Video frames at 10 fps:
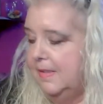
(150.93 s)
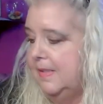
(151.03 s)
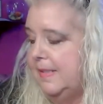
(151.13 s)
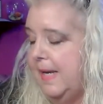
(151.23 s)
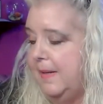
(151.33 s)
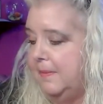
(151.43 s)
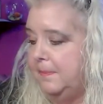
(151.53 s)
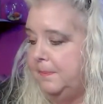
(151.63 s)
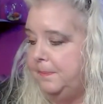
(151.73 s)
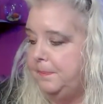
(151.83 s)
So,
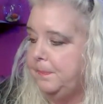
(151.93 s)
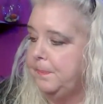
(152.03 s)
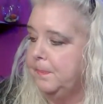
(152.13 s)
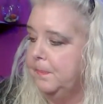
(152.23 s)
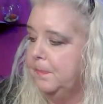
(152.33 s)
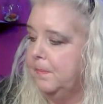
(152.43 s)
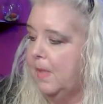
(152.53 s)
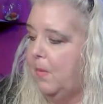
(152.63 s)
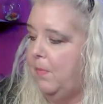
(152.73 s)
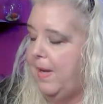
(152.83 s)

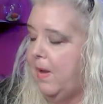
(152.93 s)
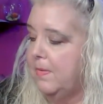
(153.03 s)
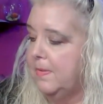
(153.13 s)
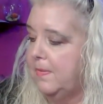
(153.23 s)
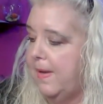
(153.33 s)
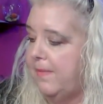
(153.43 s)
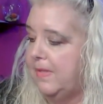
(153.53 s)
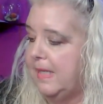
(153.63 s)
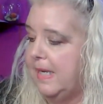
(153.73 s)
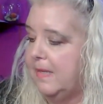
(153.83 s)
we also
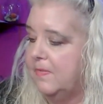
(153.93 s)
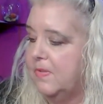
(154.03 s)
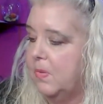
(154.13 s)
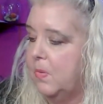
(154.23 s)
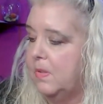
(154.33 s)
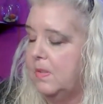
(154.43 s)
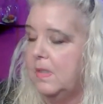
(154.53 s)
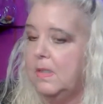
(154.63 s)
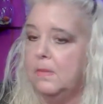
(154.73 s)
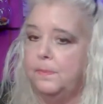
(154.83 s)
have the King of Swords
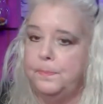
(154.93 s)
here.